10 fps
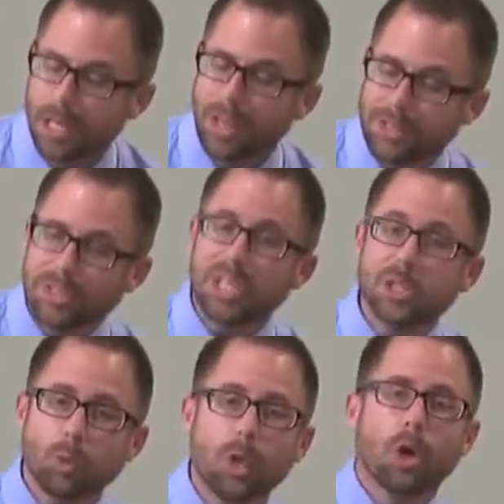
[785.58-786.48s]
That
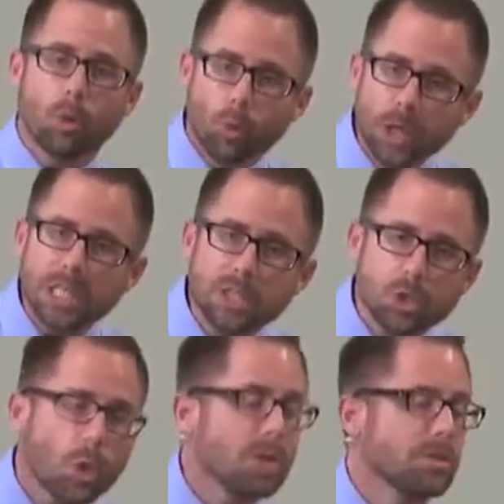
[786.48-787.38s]
since we are really
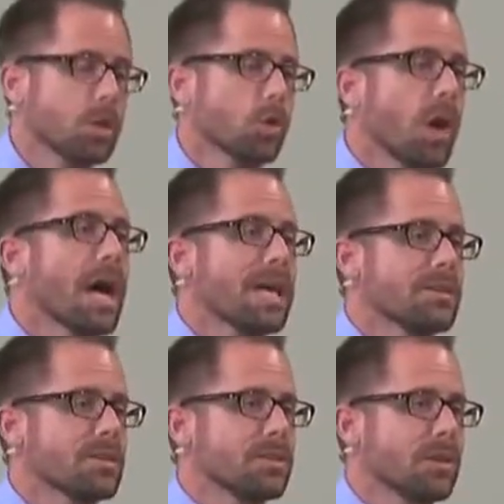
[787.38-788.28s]
joined to
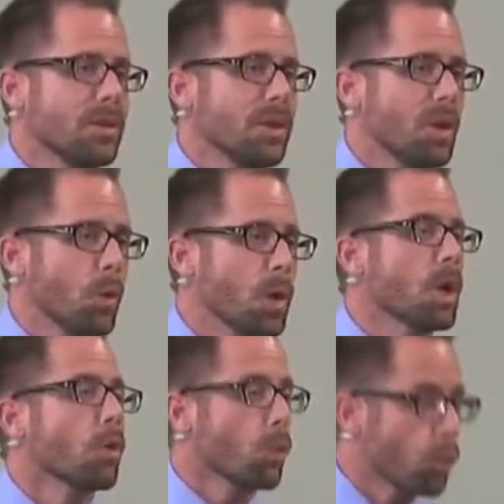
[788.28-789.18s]
Christ, we
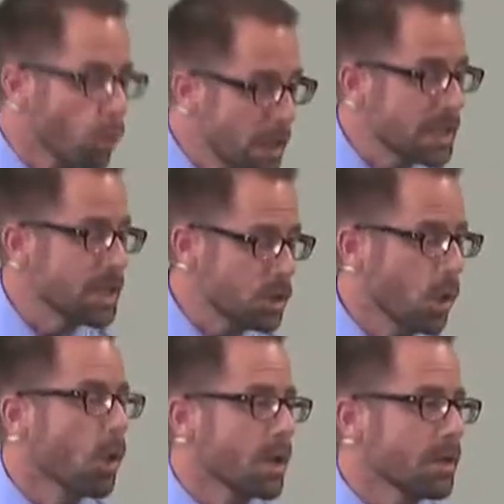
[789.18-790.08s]
are really
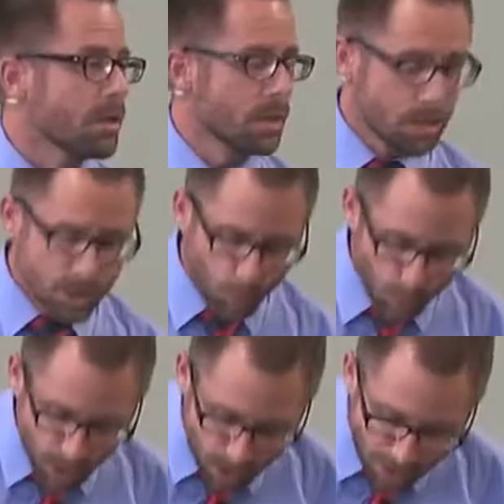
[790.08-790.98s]
joined to
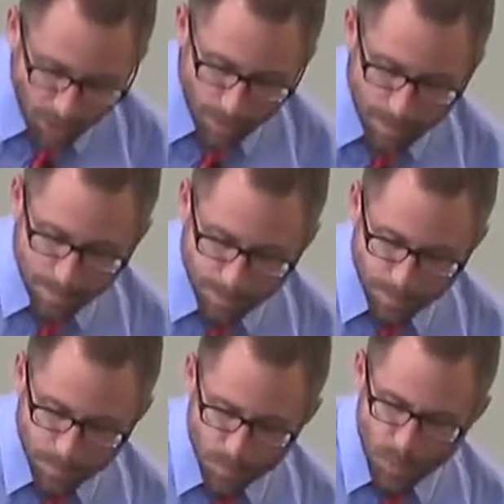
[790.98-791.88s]
one another.
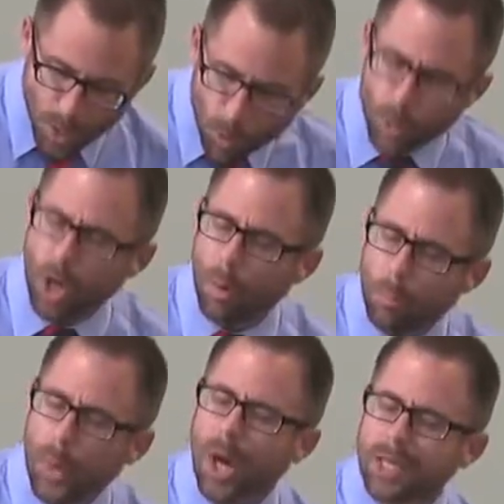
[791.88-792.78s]
We are
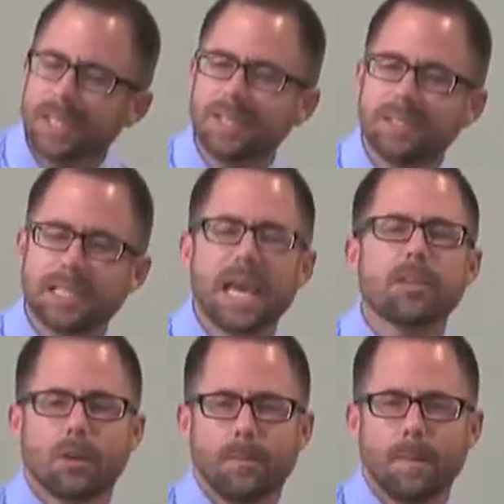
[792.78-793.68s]
bonded
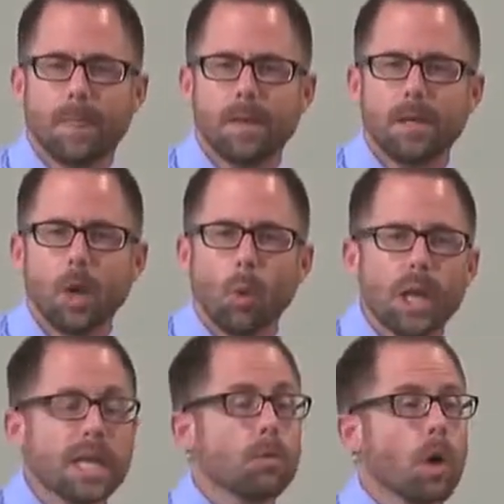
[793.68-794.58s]
together.
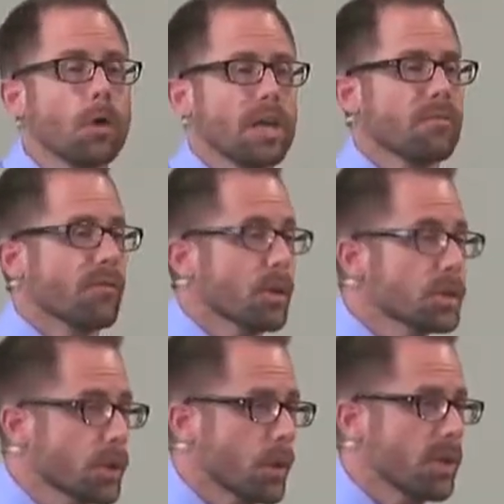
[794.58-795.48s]
What he wrote in 1
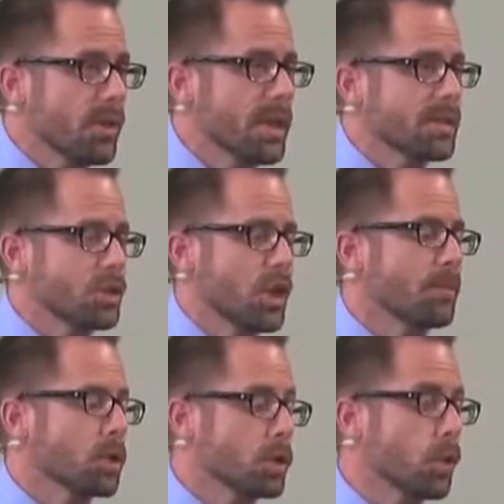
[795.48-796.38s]
Corinthians
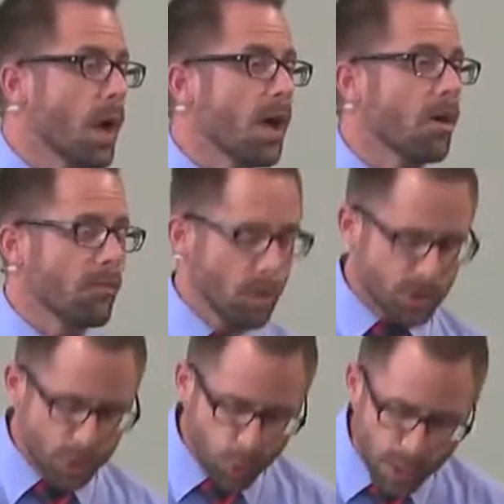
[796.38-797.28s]
chapter 12,
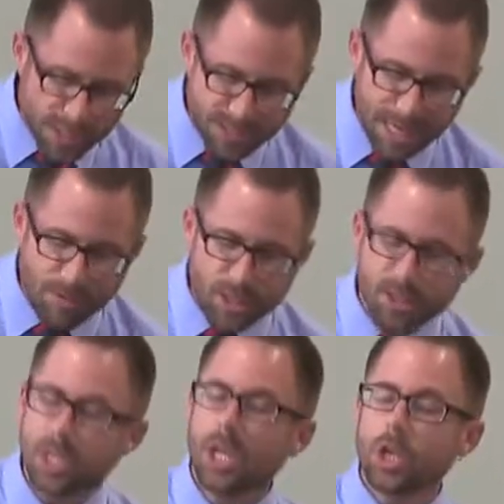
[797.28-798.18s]
verse 27
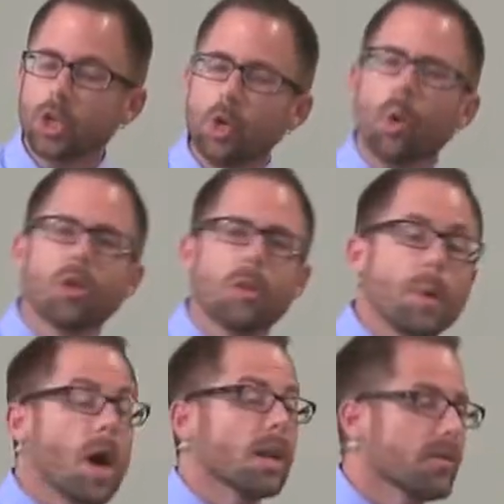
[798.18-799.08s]
is, you are the
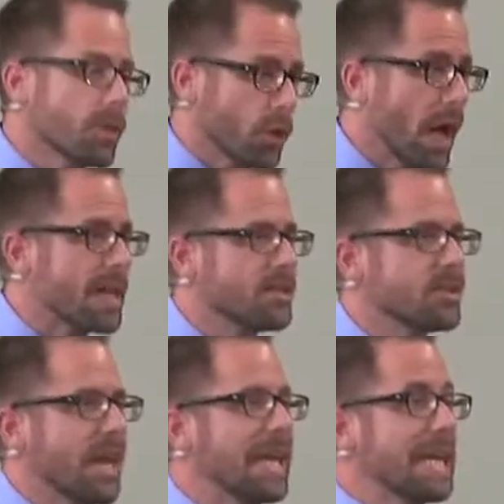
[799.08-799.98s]
body of
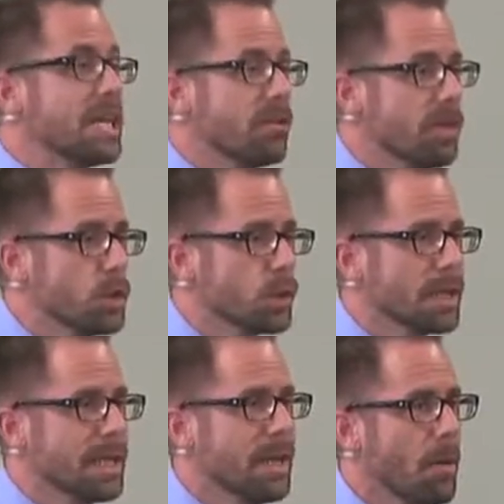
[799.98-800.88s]
Christ and
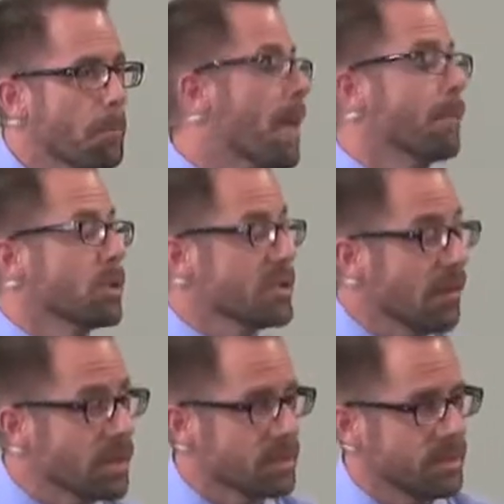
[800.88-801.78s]
individually members
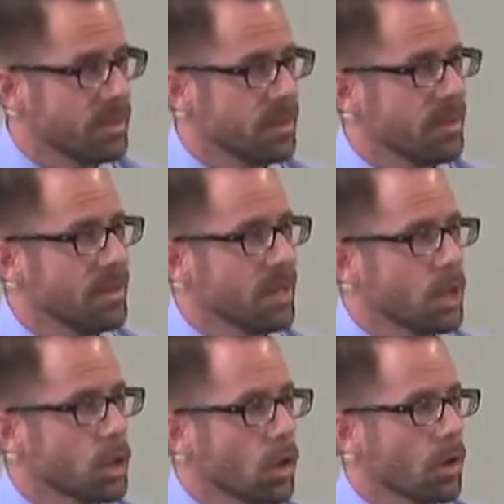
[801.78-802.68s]
of it.
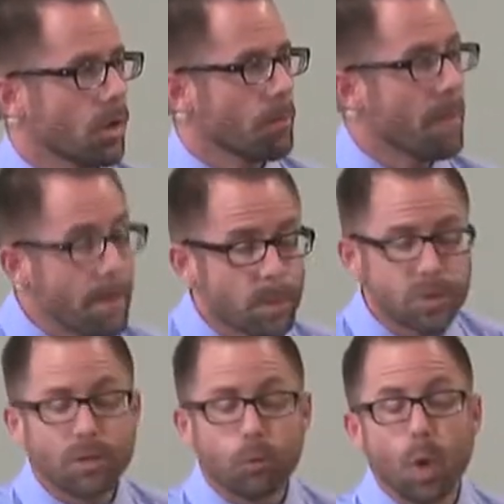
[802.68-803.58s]
You're
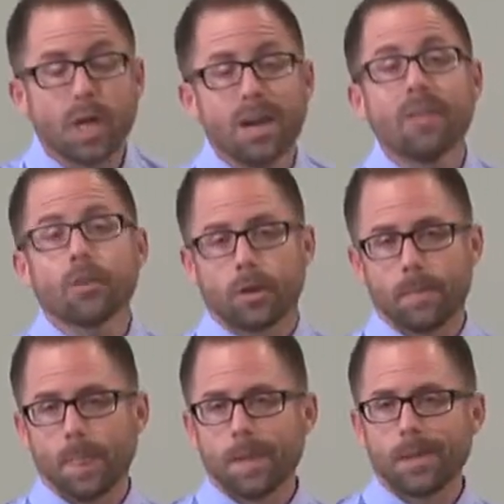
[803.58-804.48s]
members of one another.
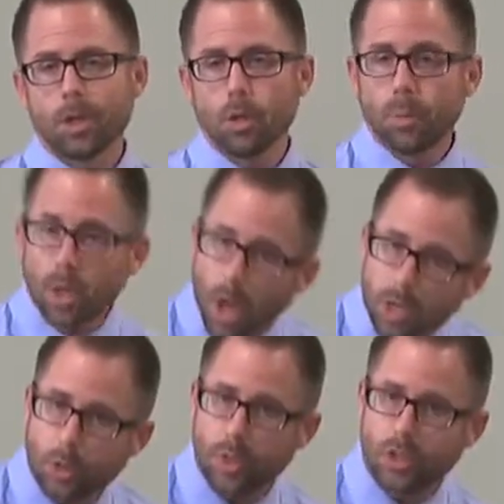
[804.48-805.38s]
You
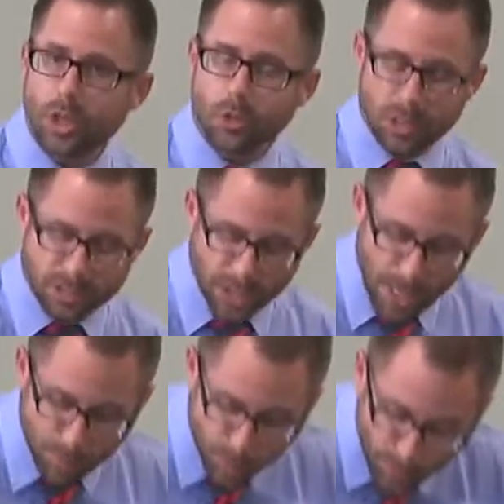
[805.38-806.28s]
belong to each other in the
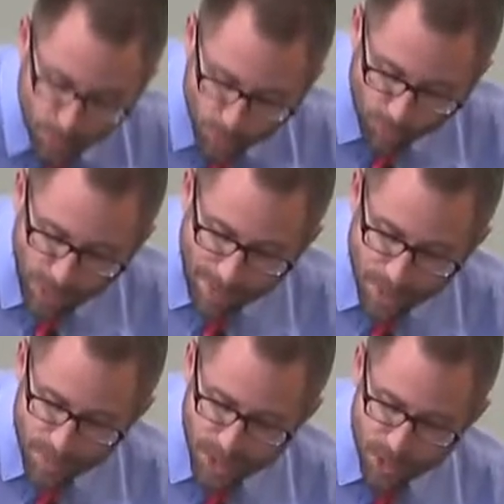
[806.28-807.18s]
same spiritual
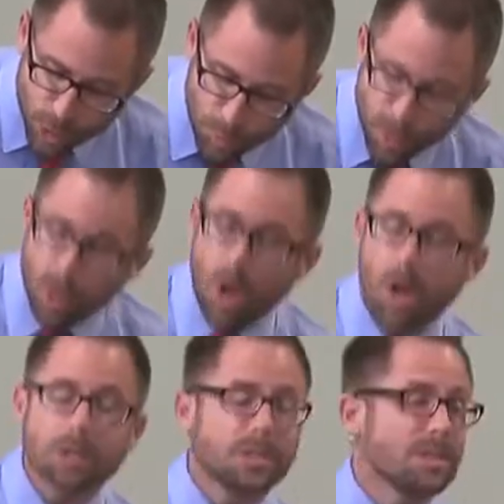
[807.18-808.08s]
family because you
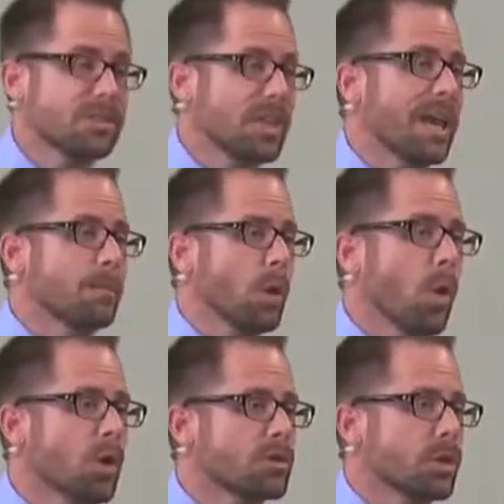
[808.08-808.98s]
belong to the same
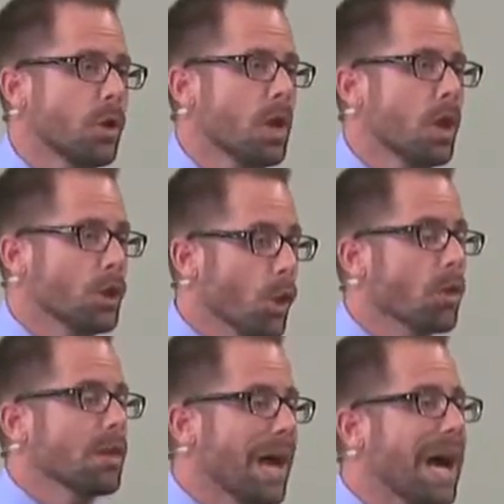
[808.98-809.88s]
Lord. So
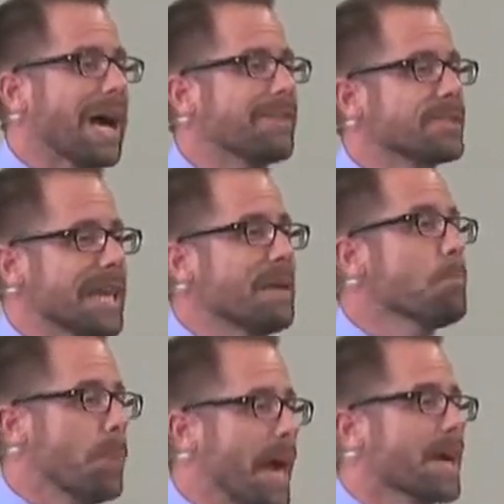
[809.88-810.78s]
your lives
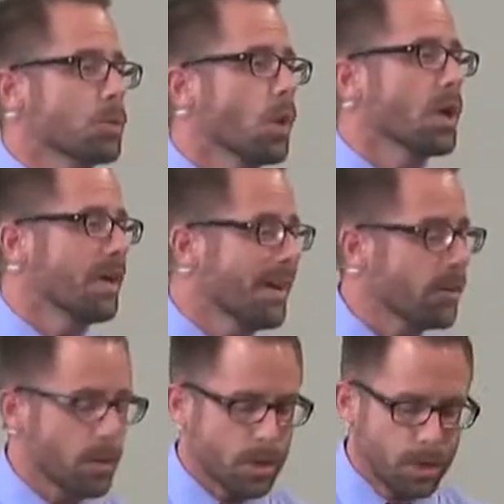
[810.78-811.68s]
impact one
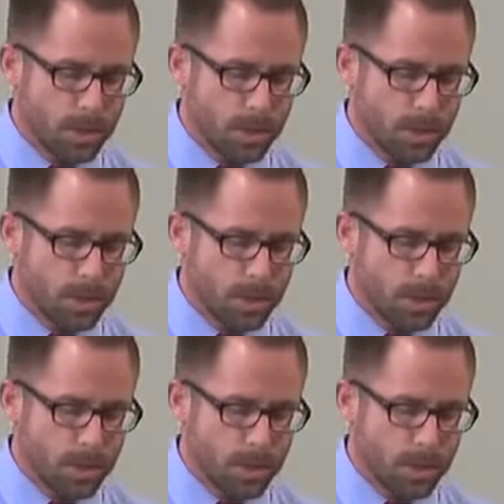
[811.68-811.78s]
another,